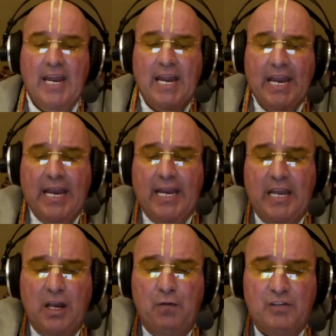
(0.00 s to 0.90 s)
he
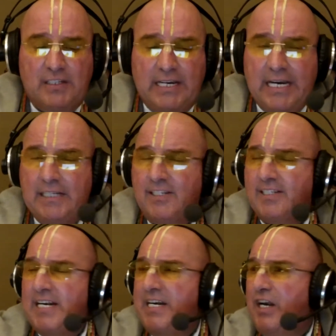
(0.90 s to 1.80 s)
gives the
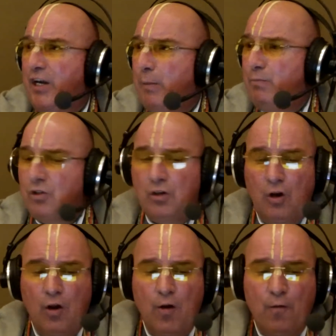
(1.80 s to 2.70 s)
synonyms
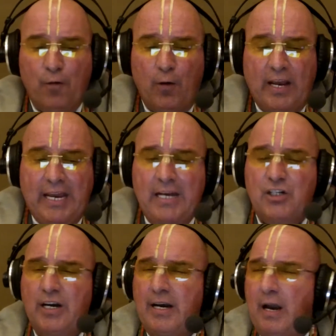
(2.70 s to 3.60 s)
for
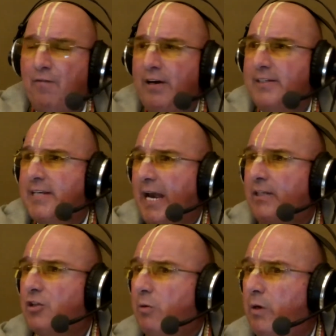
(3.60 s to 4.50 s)
each and every
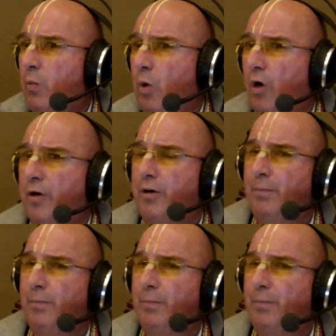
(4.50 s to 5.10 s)
Sanskrit word.